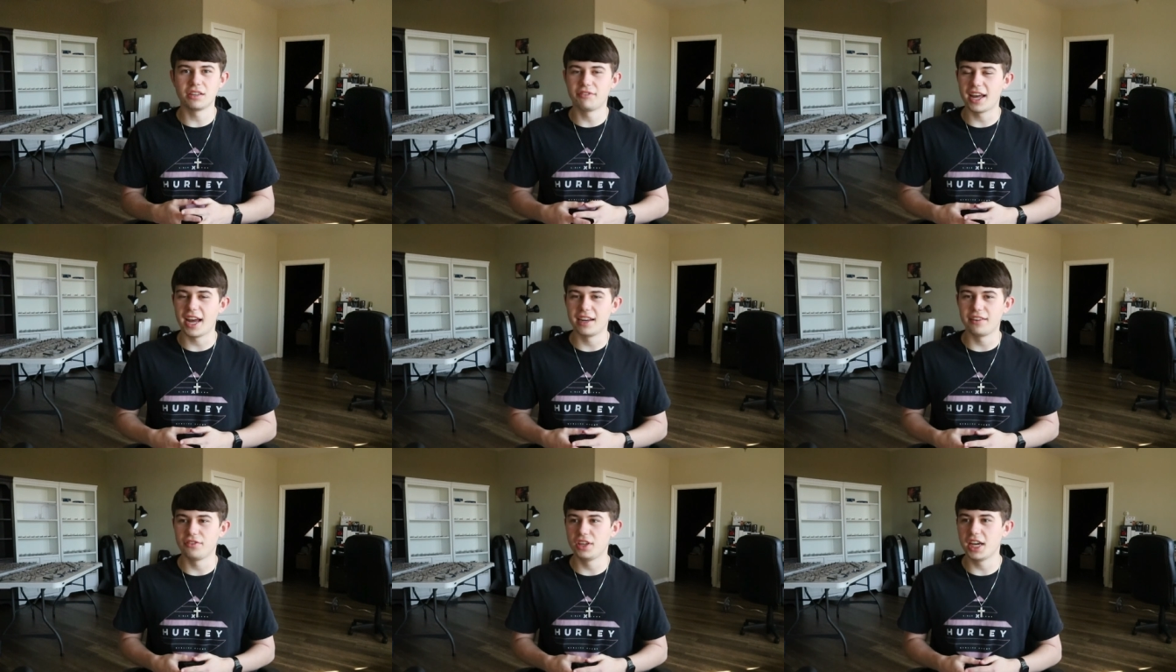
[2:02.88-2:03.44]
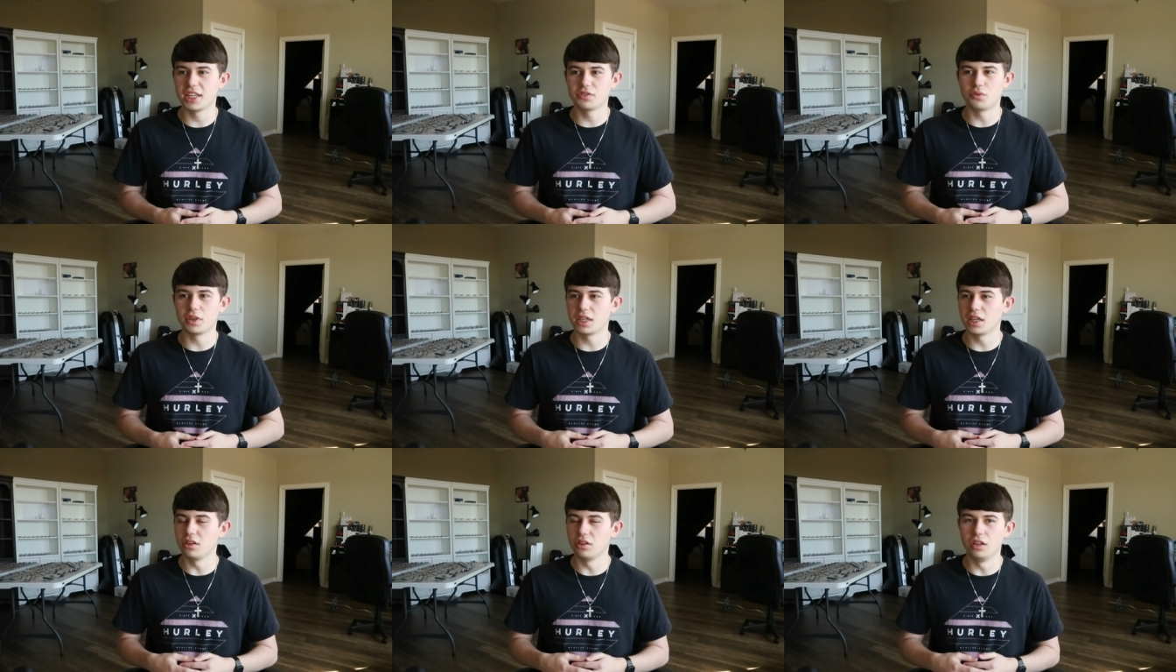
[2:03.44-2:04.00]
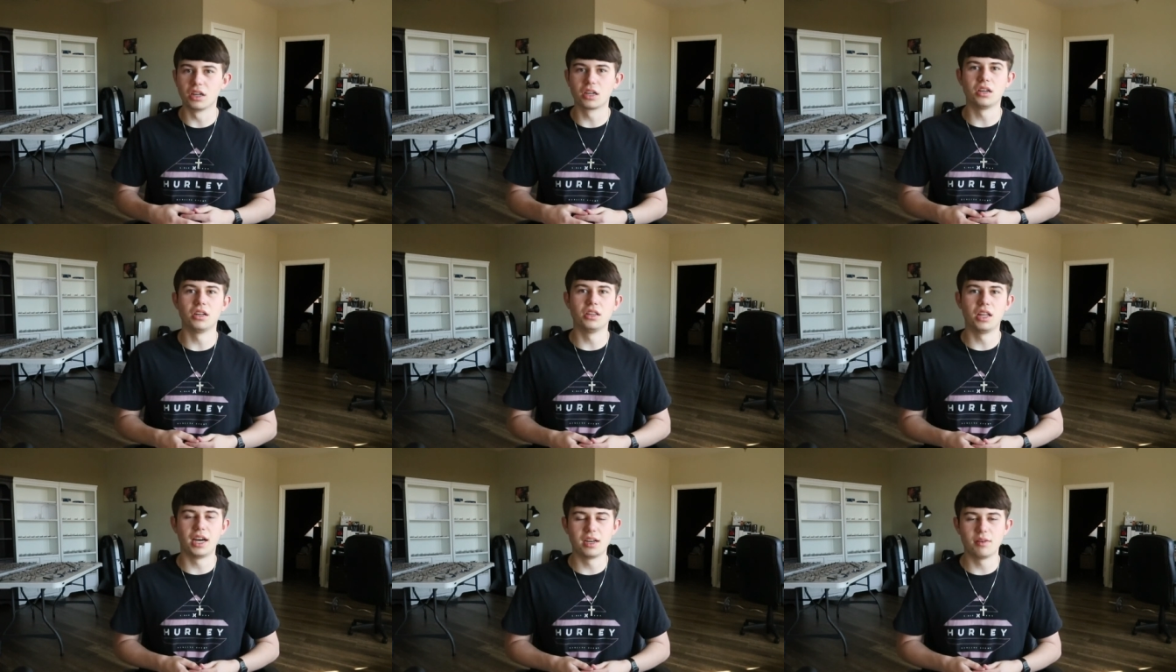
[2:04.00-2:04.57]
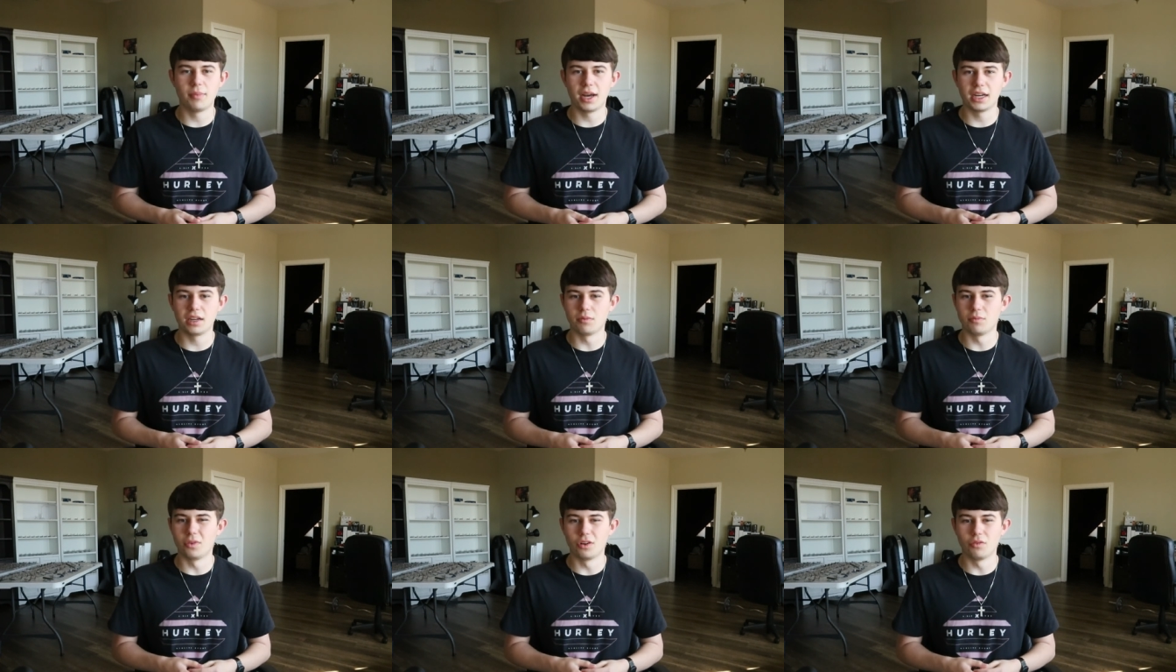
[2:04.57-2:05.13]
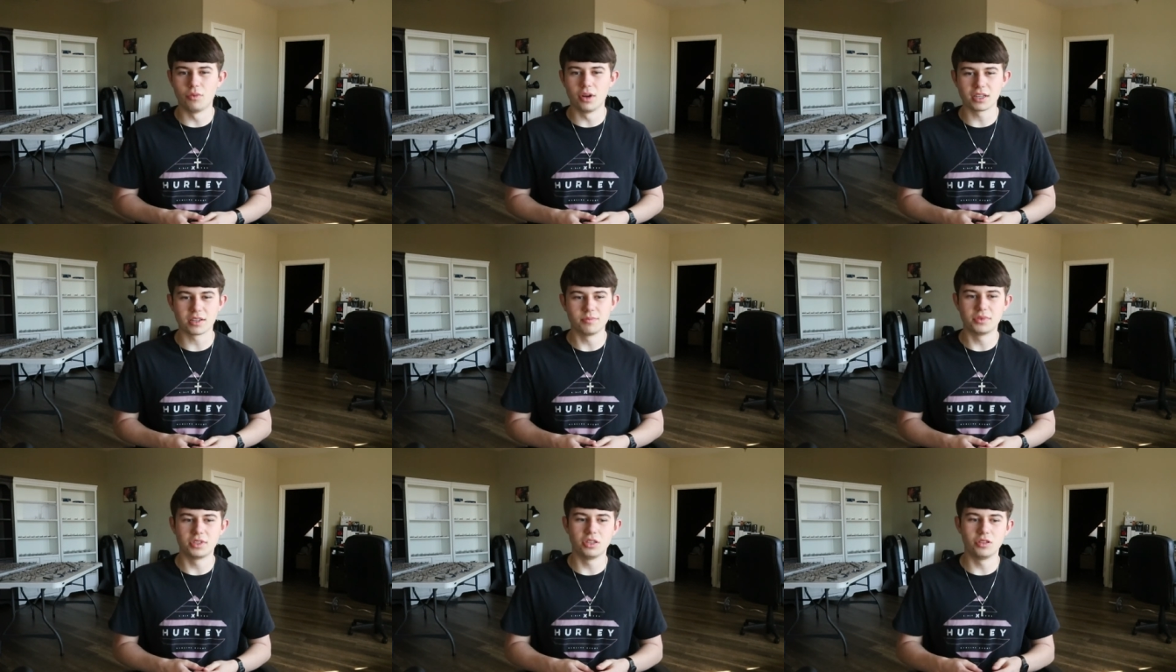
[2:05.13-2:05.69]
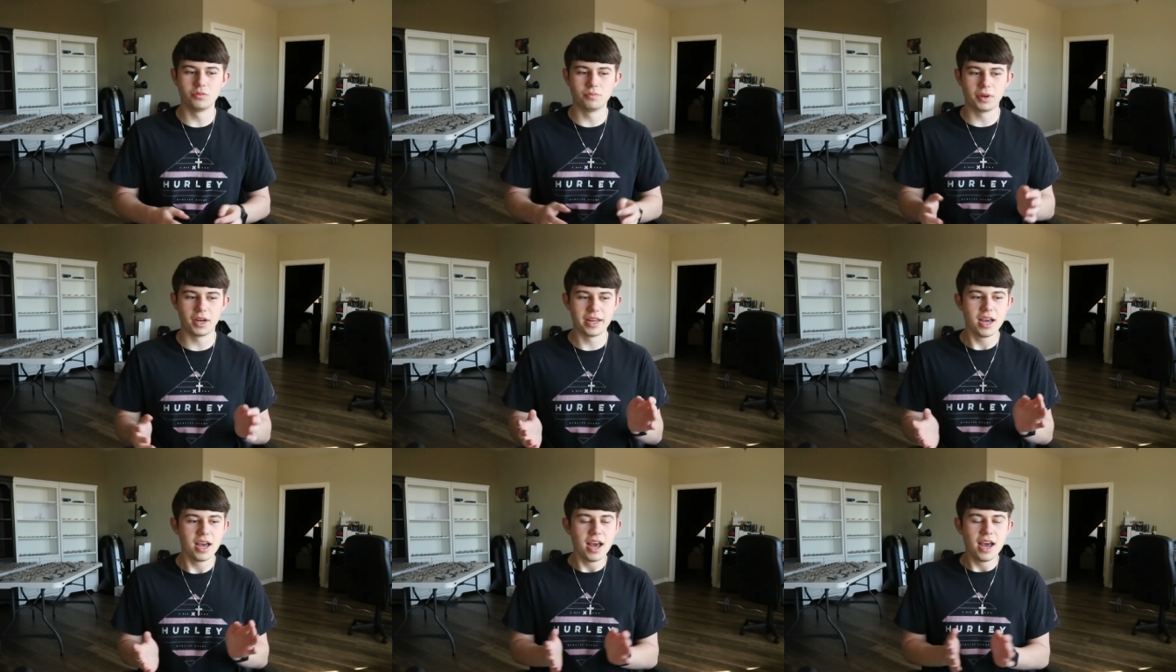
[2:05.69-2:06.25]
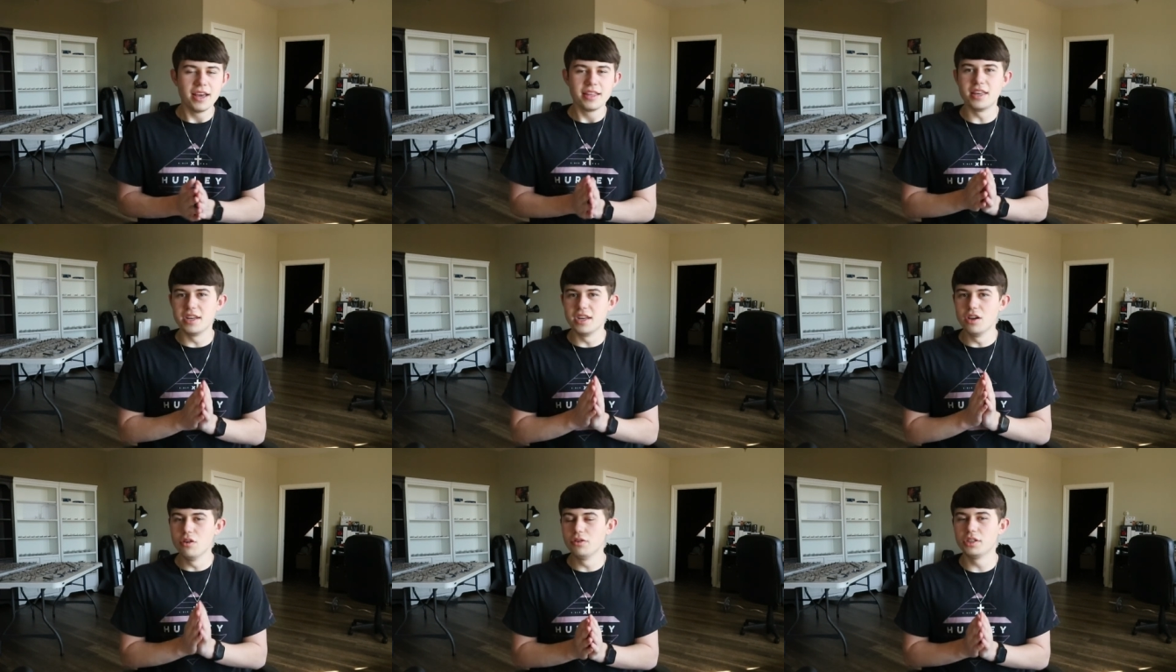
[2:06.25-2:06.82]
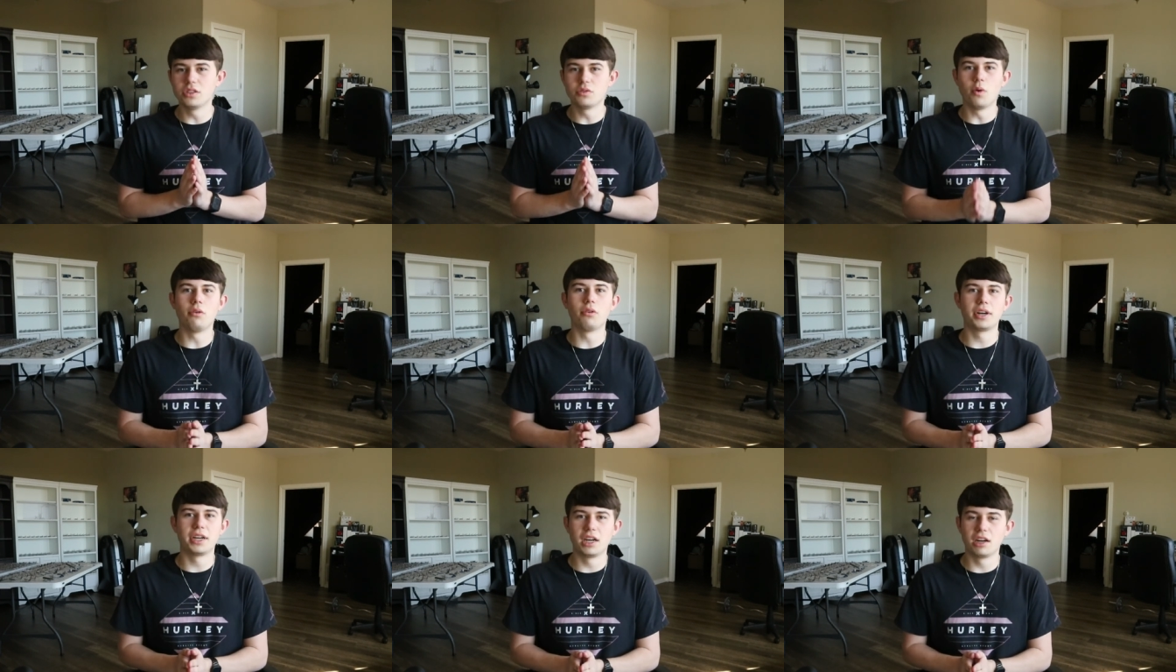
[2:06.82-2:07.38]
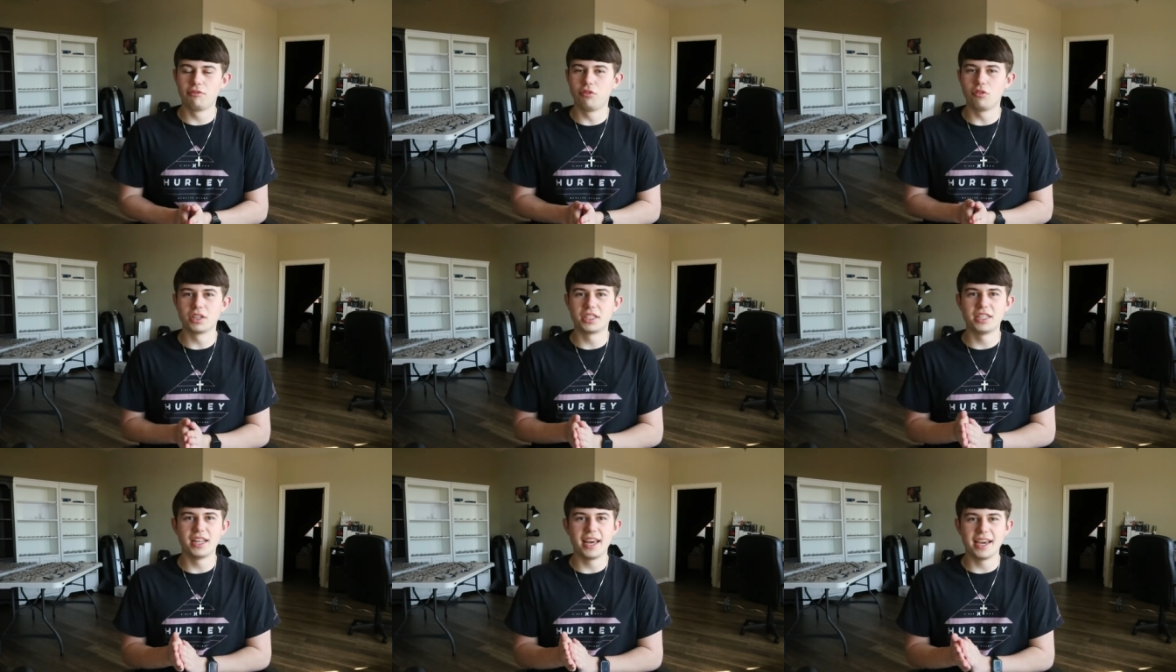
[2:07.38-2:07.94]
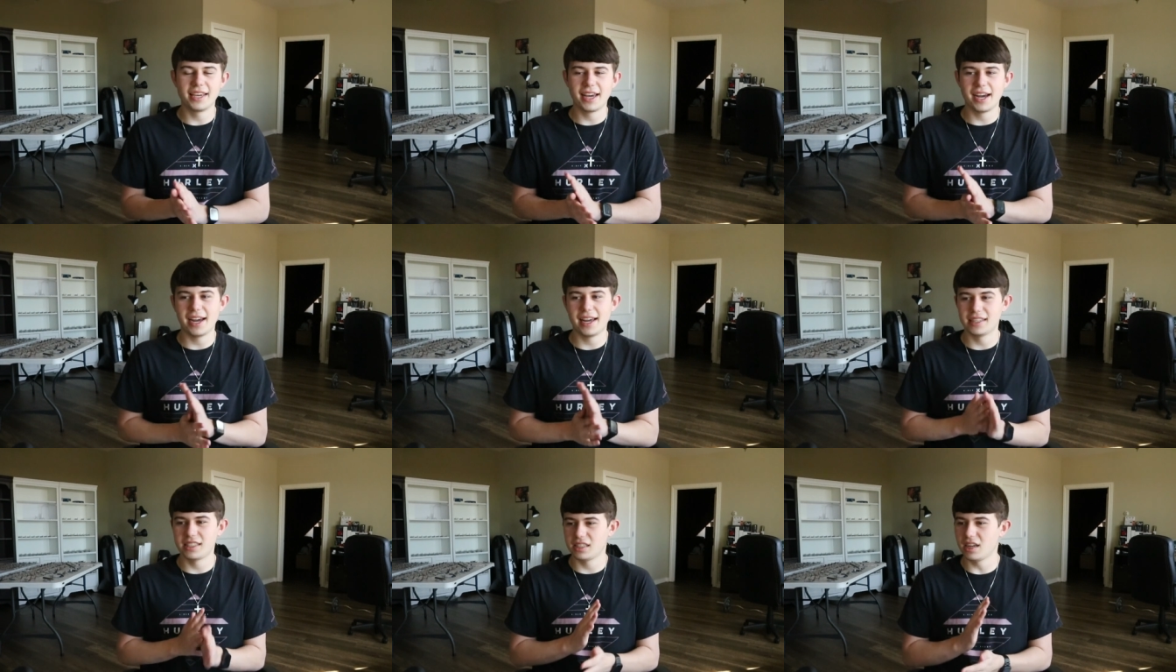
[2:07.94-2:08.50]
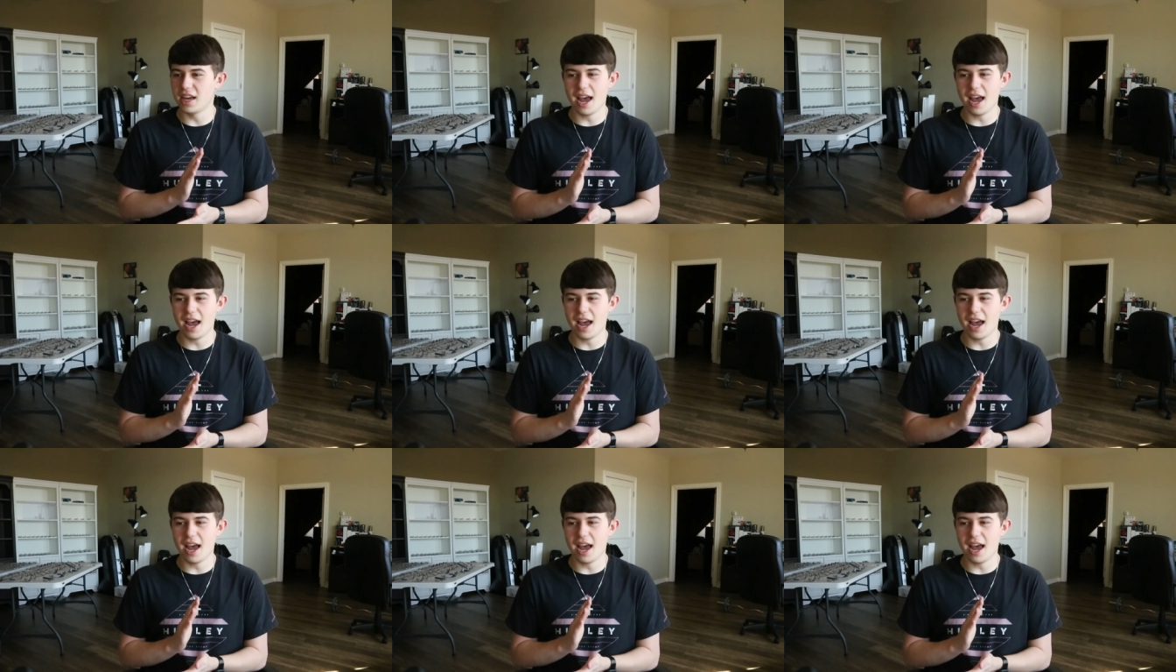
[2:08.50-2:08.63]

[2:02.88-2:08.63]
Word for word: of that. If you guys want to go look online about it, you're more than welcome to. But the news is what we're here for today, guys.